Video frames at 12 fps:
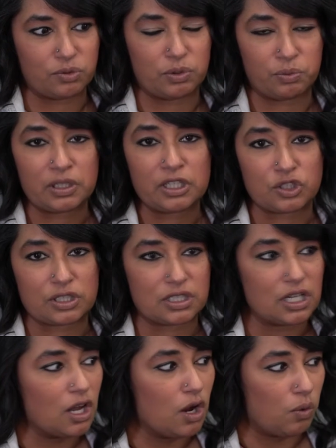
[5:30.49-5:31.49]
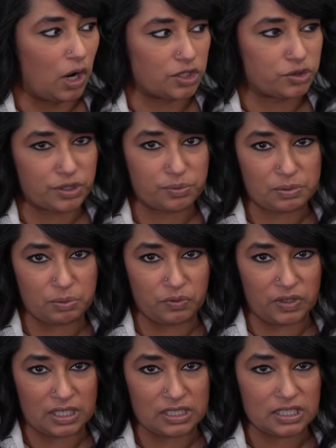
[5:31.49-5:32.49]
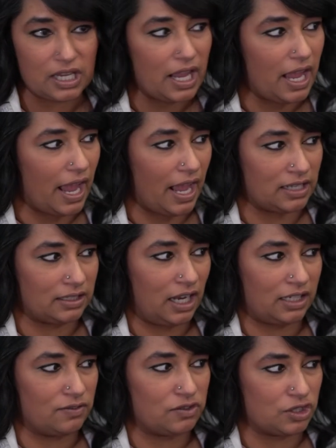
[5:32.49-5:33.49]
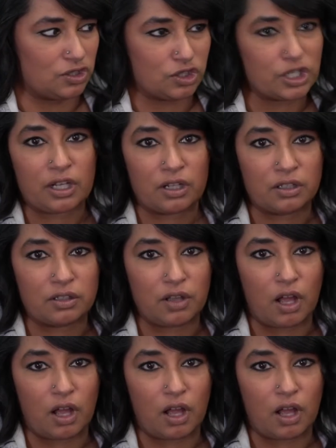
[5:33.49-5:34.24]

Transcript: we really just watch Christmas movies and kind of just chill